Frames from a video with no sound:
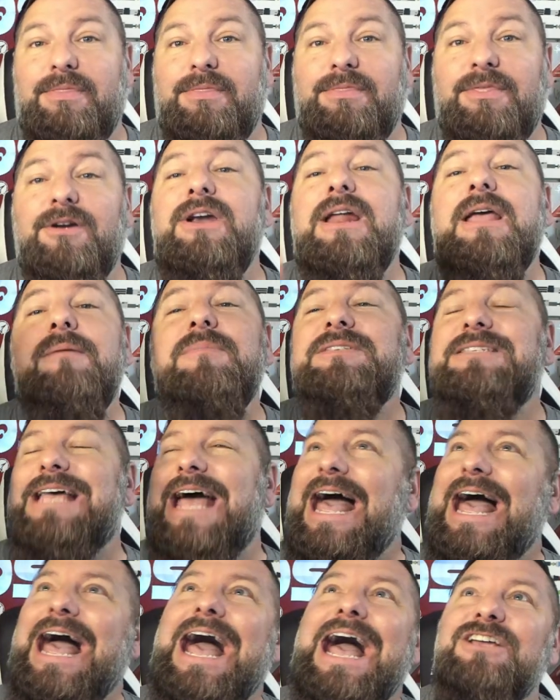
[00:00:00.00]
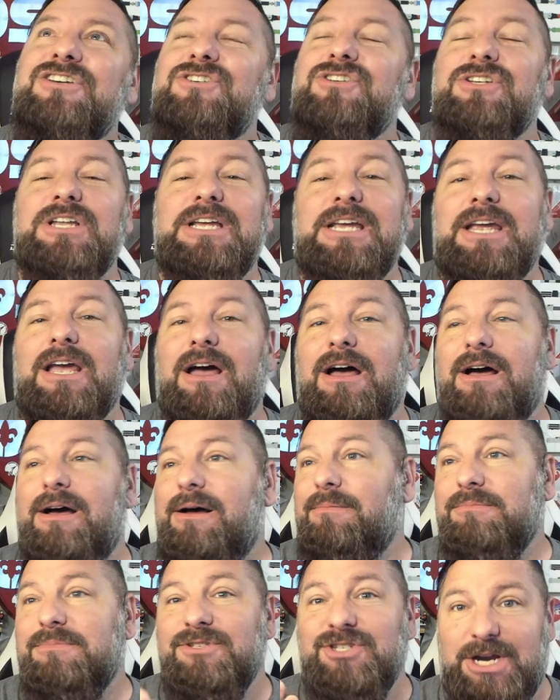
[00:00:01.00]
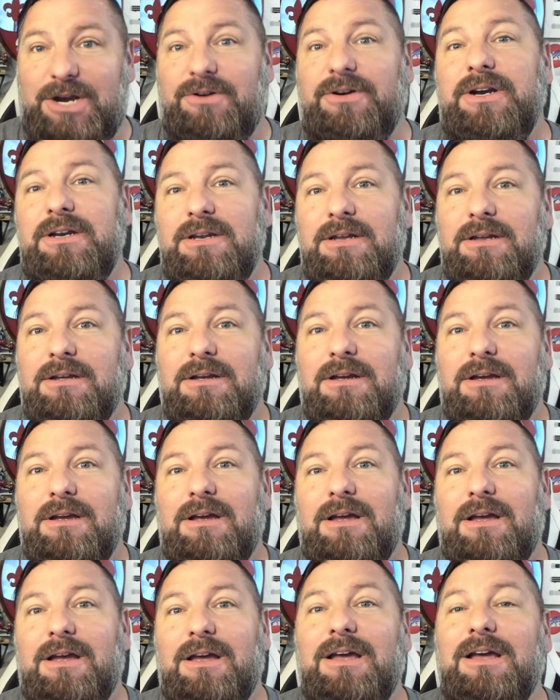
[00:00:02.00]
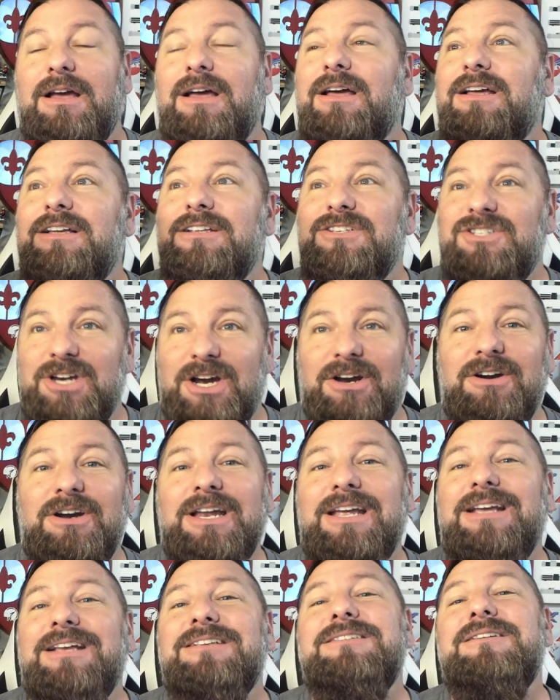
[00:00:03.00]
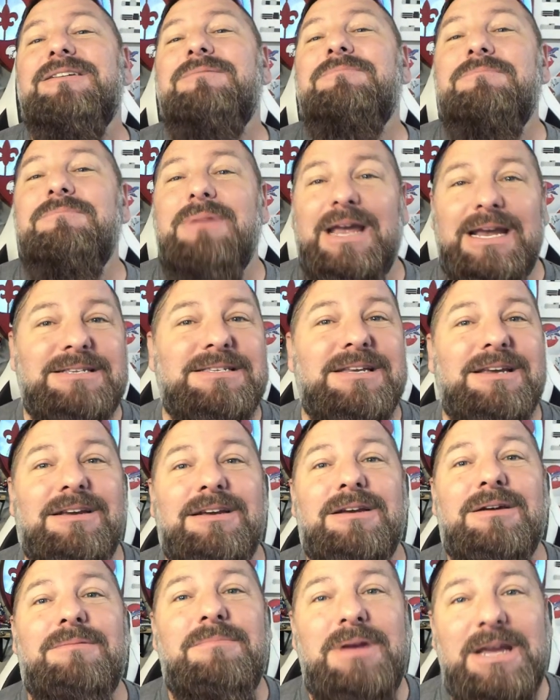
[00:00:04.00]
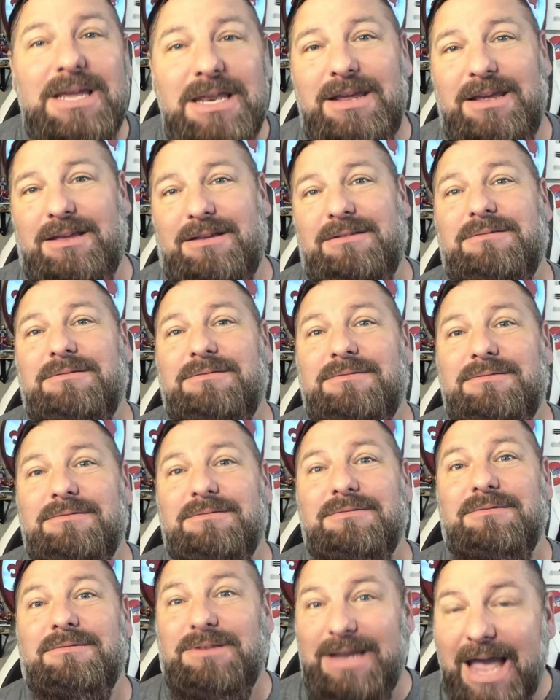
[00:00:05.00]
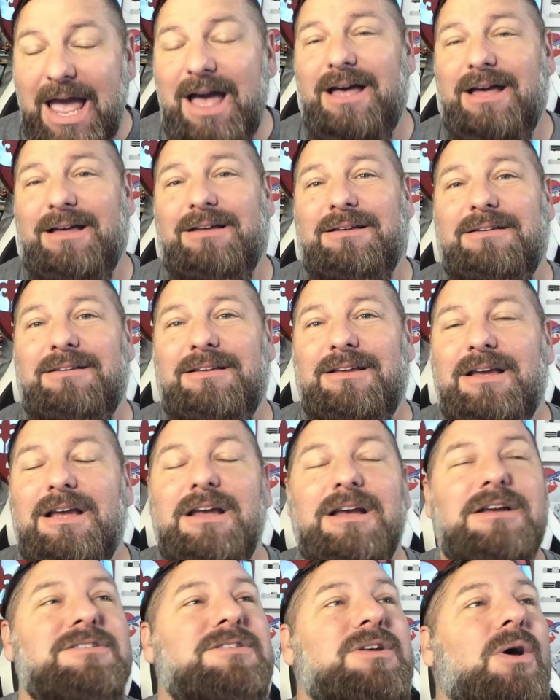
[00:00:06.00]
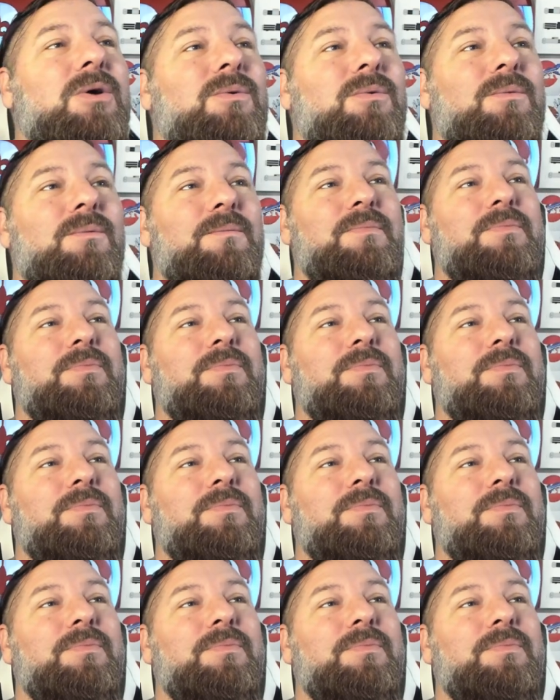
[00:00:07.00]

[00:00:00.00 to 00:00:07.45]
Their name is actually Jared. Jared is an amazing comedian. Yeah. So,